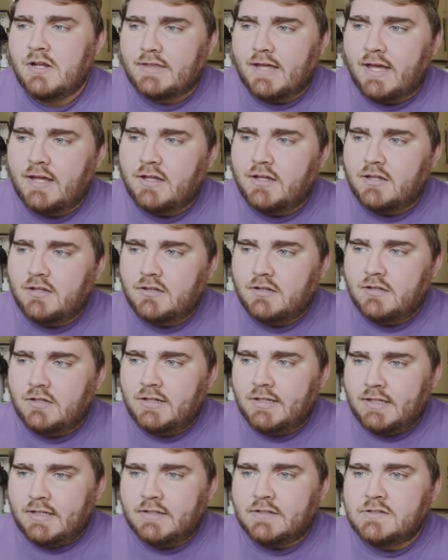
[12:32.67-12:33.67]
that
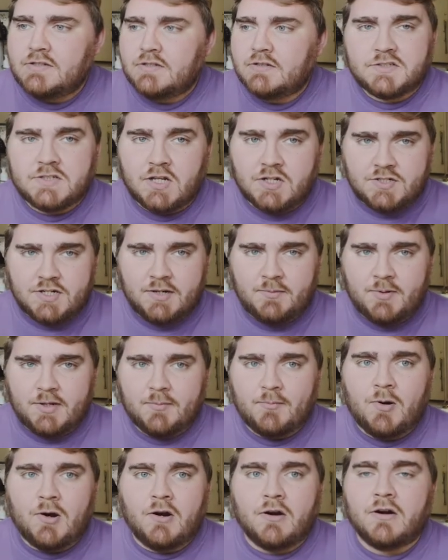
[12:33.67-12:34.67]
is such a
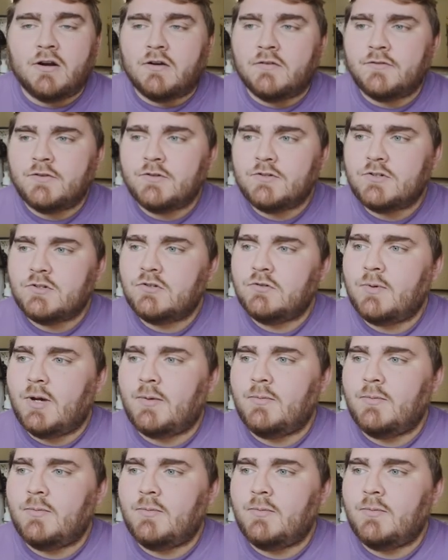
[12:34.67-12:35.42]
big part of YouTube.